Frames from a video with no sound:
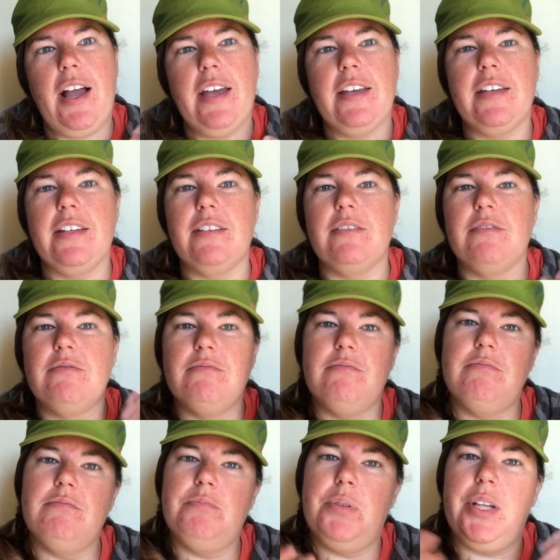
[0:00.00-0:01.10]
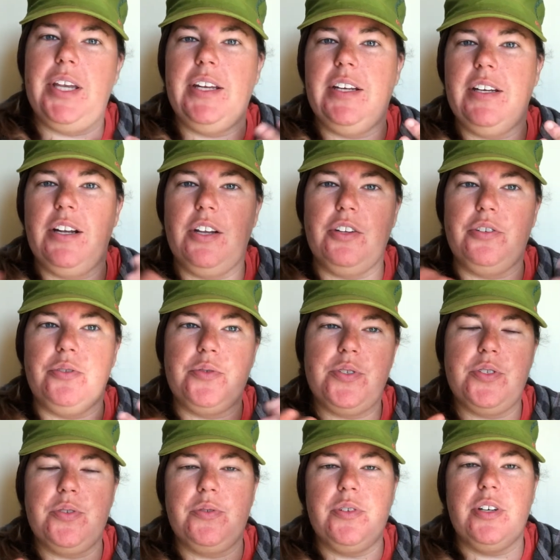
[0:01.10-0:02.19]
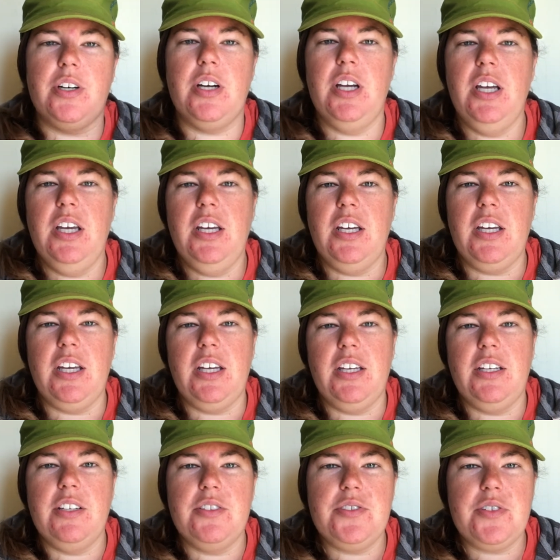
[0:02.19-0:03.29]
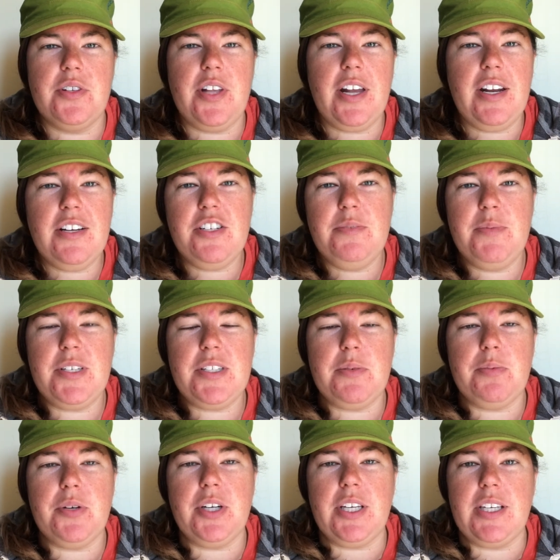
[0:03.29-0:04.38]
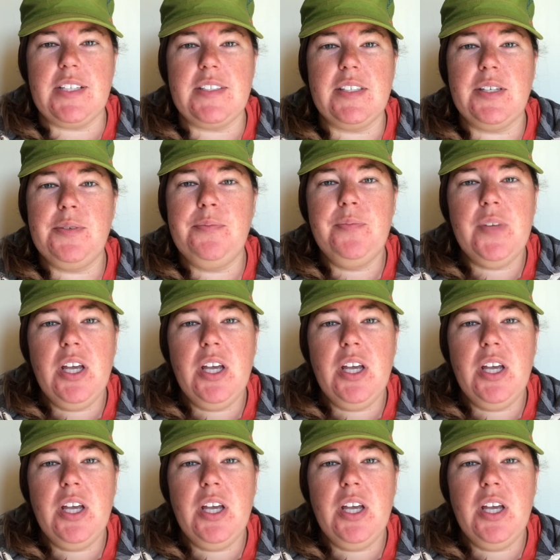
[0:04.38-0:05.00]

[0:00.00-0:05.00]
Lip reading: I can plan it a little sooner, and so that actually makes it pretty easy.